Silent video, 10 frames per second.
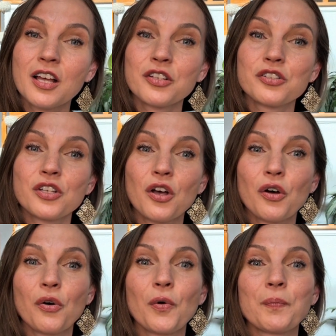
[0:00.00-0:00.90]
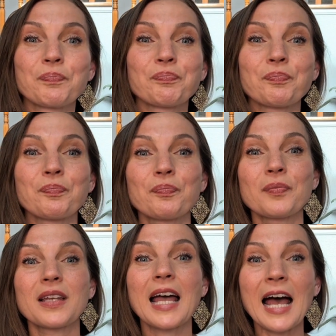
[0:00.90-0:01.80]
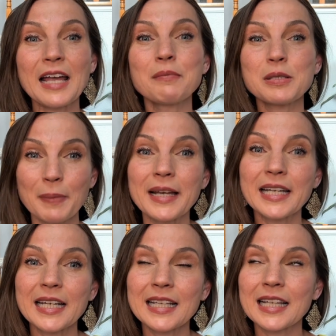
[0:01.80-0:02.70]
So I'm spending